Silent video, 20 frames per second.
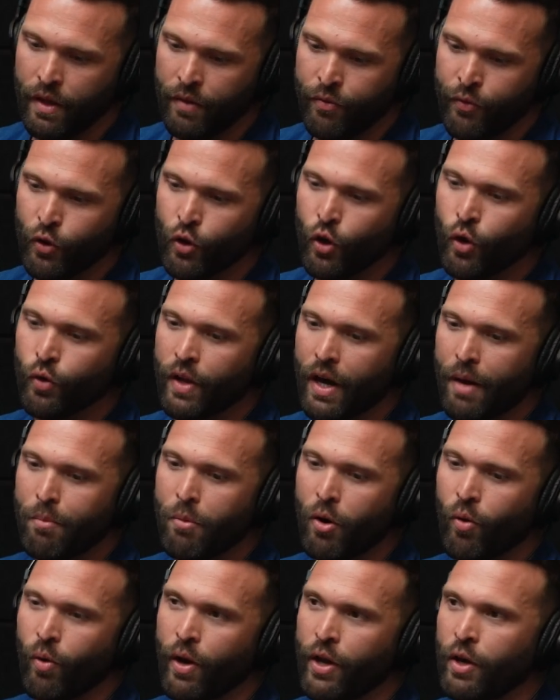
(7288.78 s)
if you don't
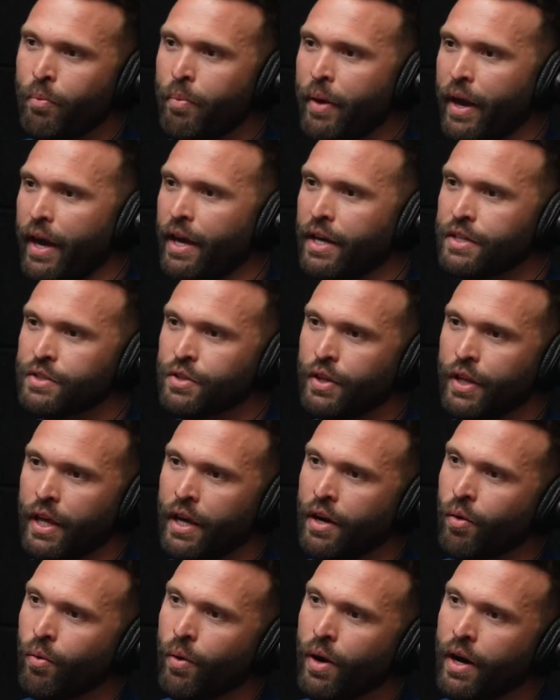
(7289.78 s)
double what you pay us on
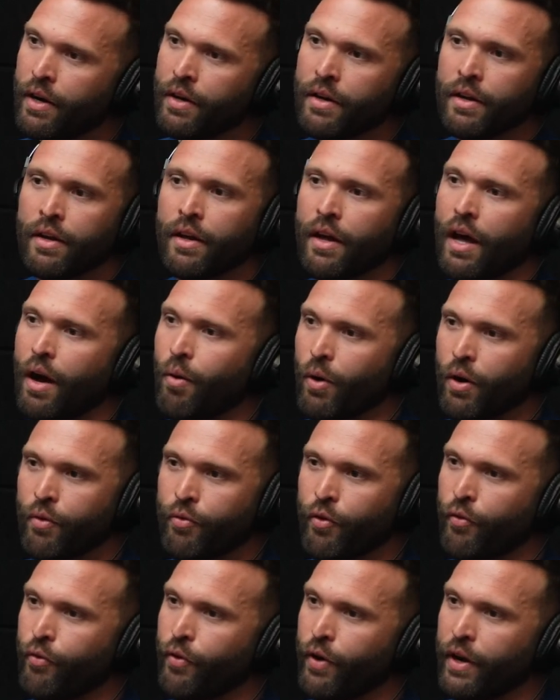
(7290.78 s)
year one, I'll
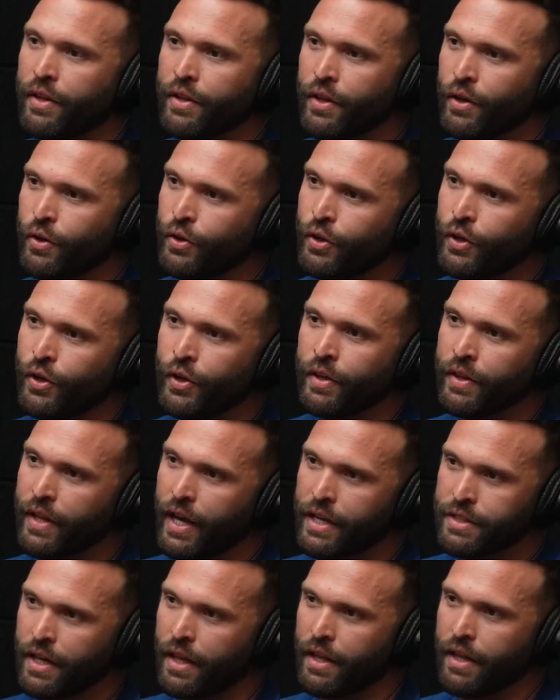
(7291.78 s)
work for free until you do.
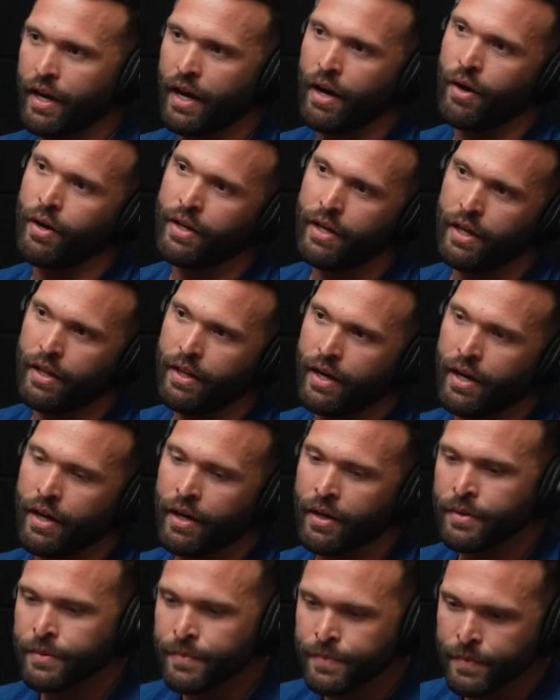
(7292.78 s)
That's kind of the guarantee
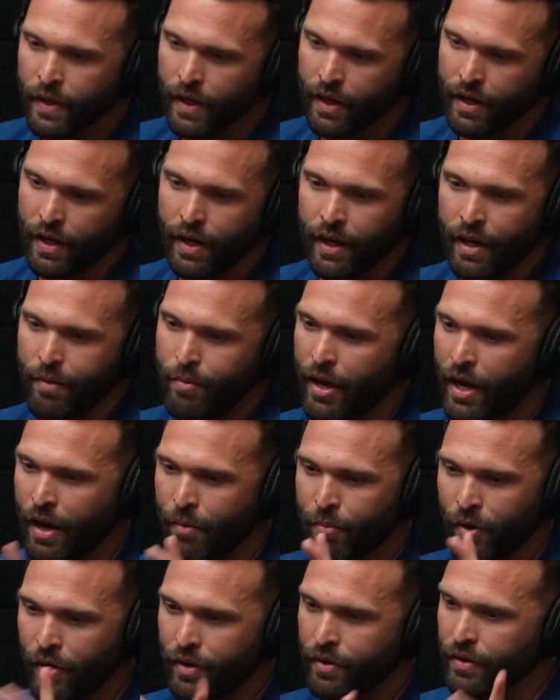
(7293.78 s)
there. And hit me
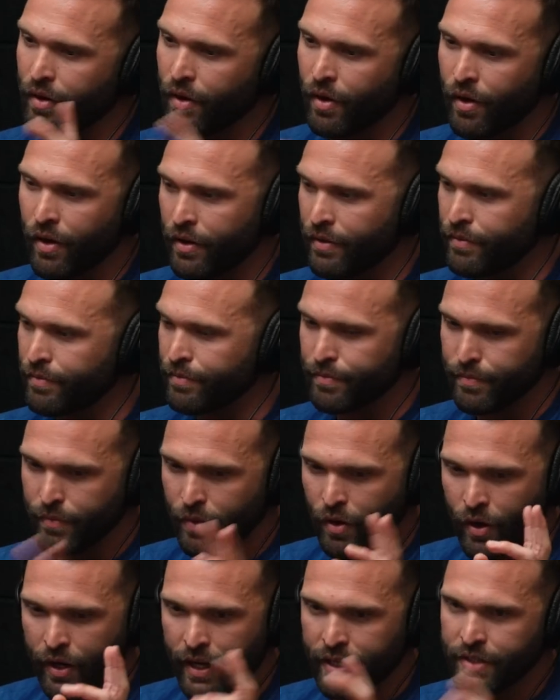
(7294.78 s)
up on
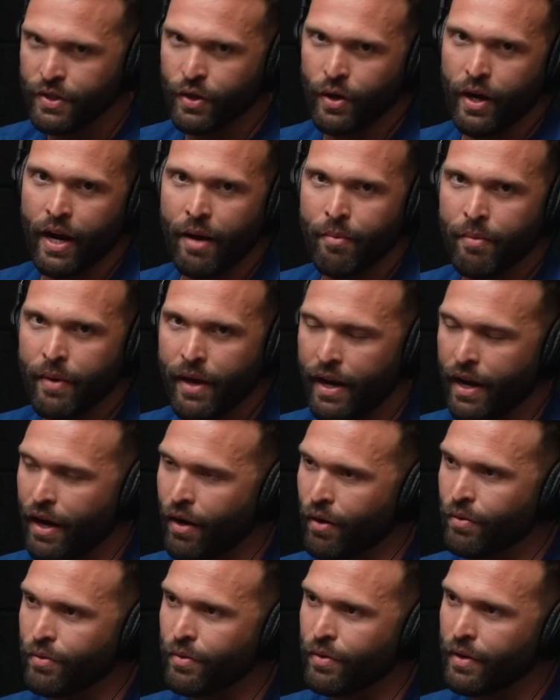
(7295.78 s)
Instagram, and
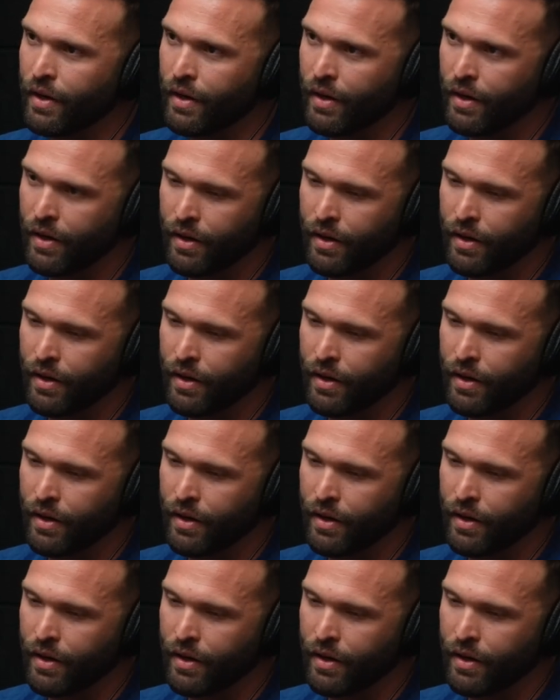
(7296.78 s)
I'll